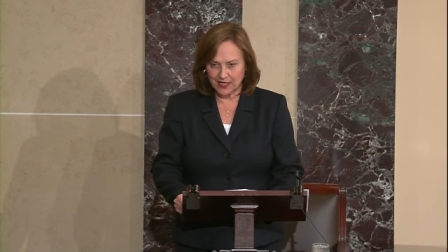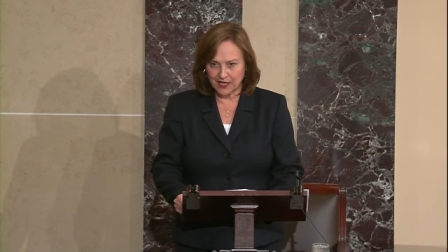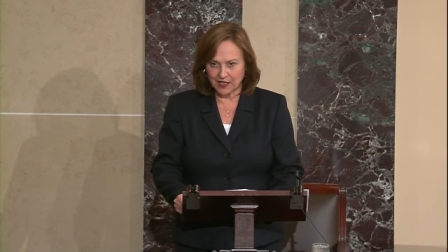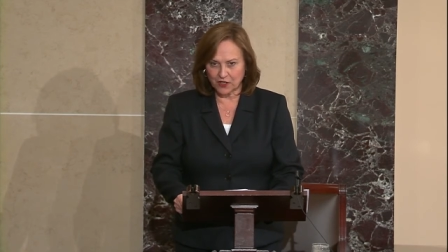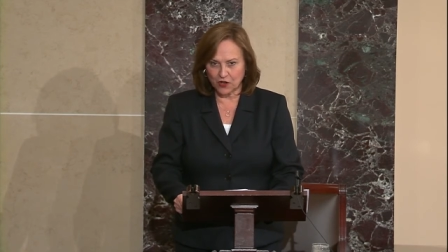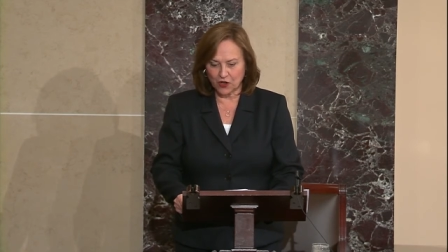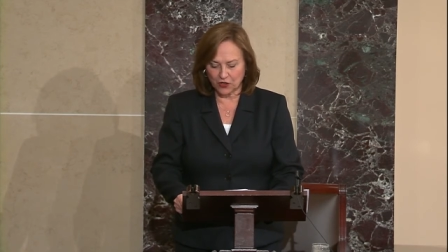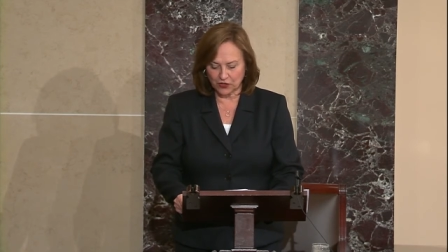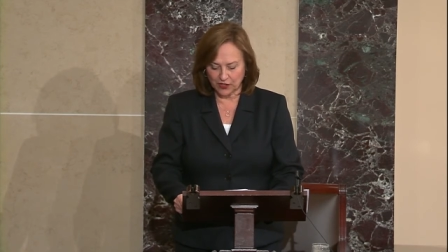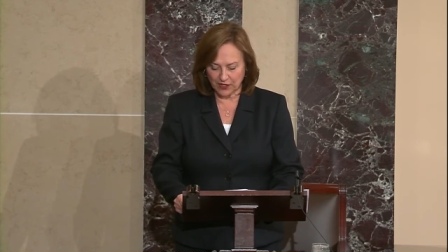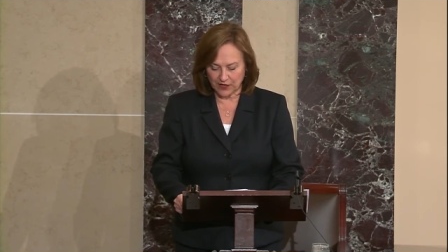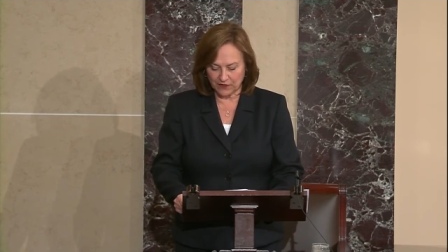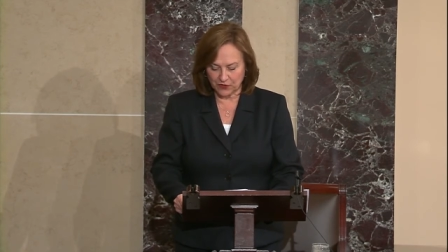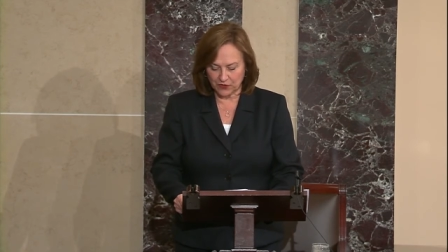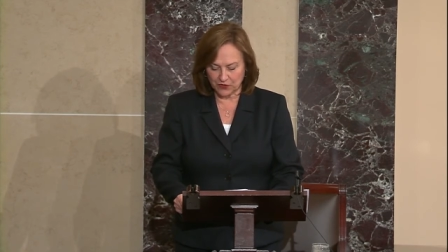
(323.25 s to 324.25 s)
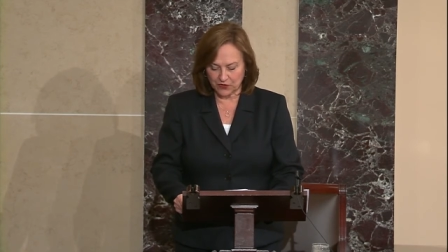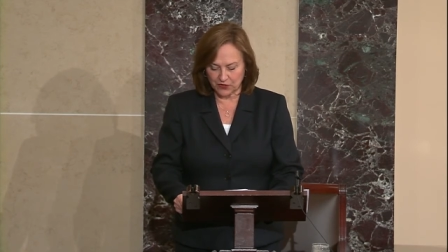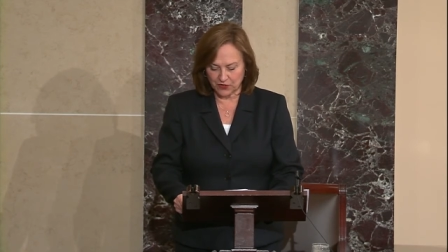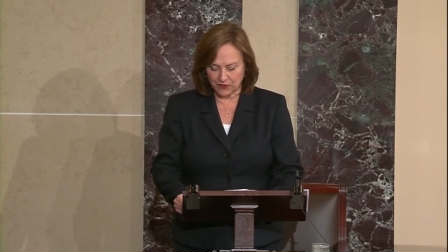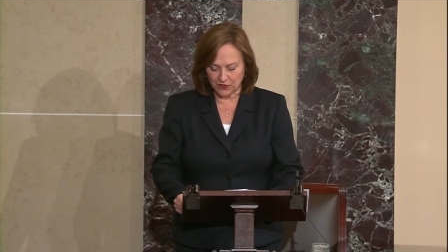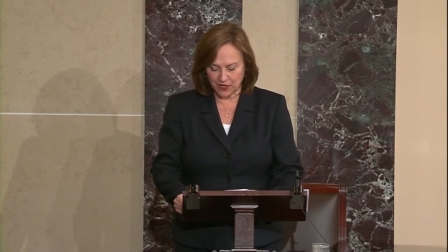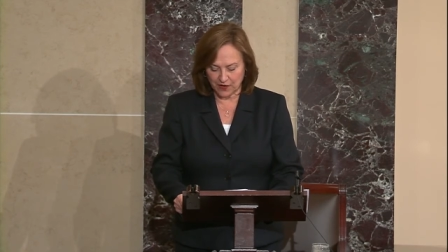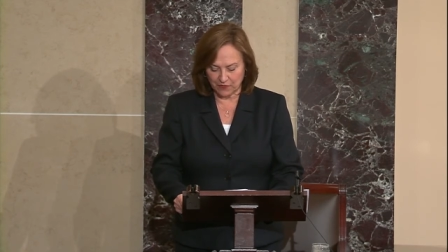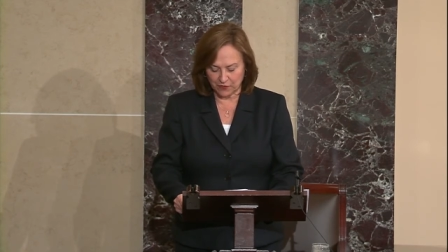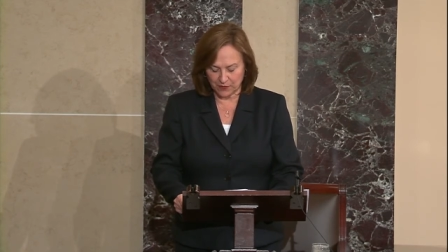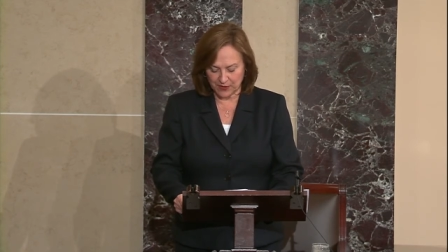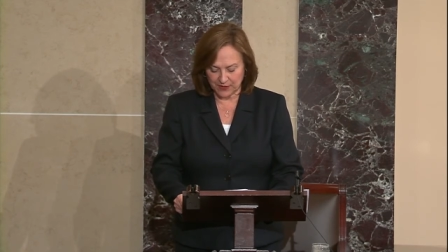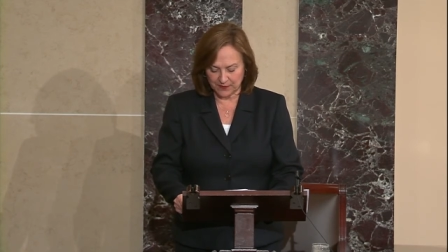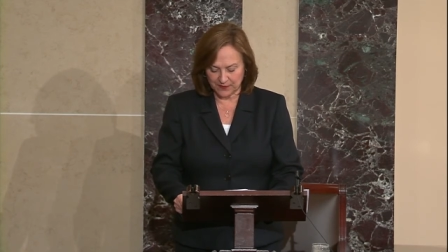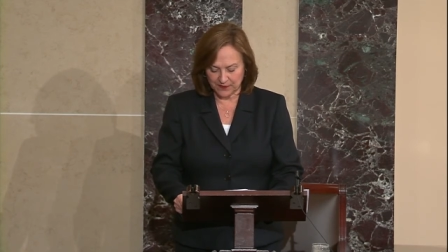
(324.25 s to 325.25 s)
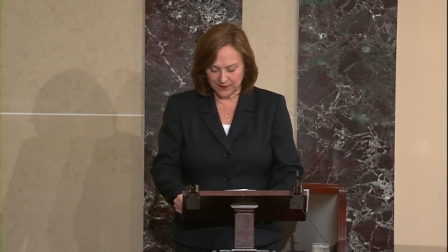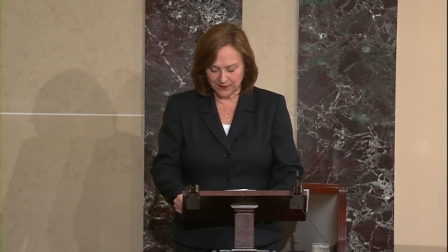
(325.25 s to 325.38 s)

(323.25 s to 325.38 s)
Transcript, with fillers: at all levels of government.